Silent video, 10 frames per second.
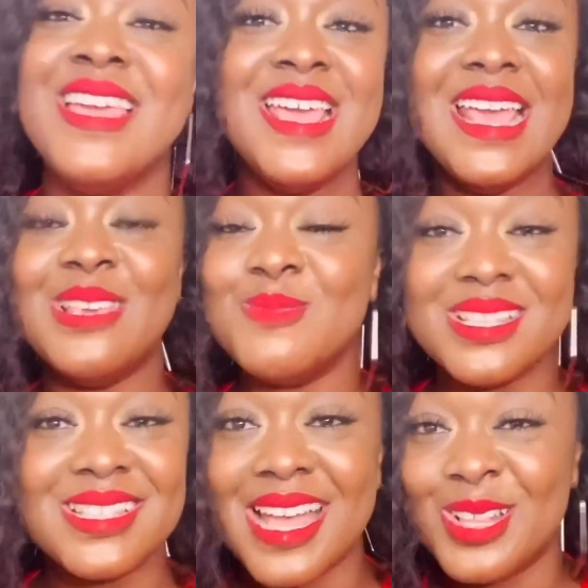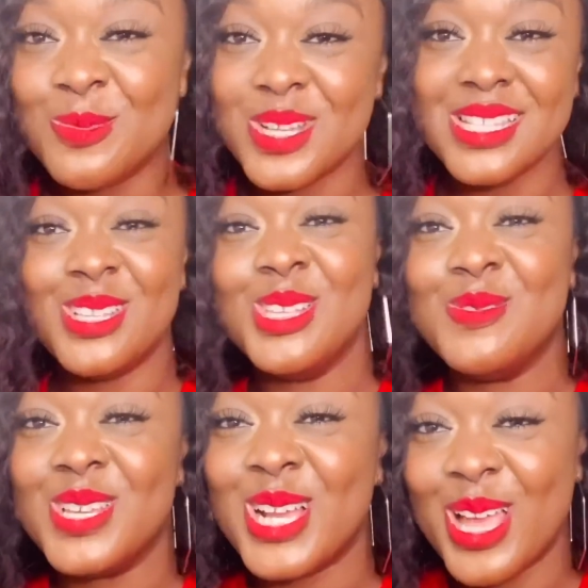It means that nobody's going to be
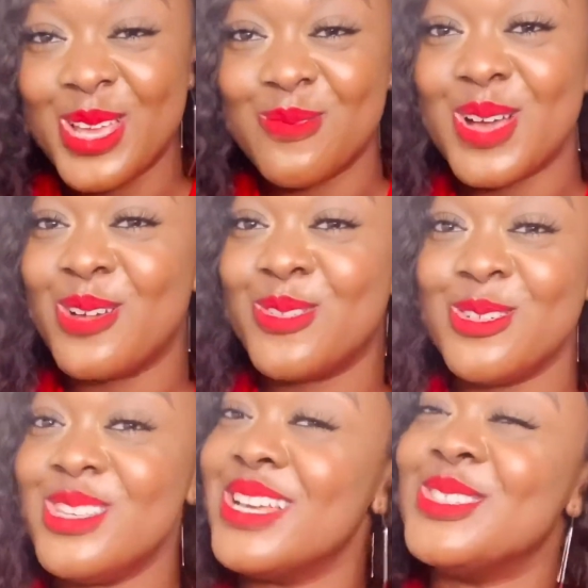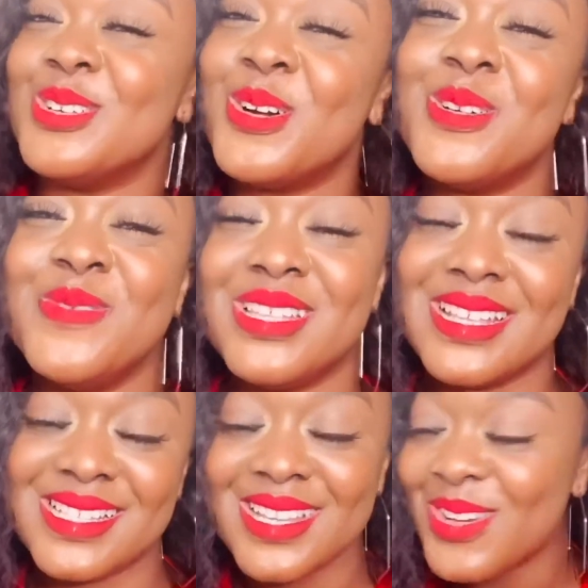carrying your back for you as you come in and
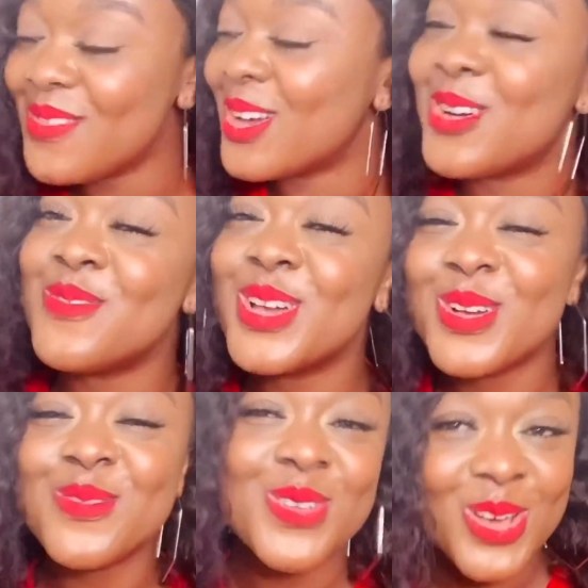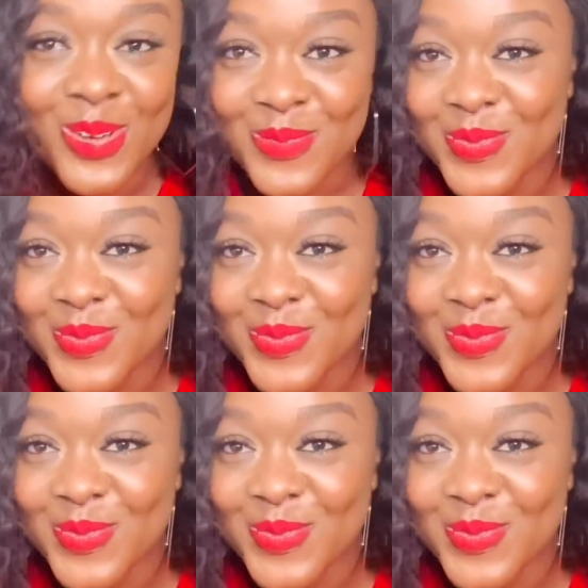say, oh, welcome.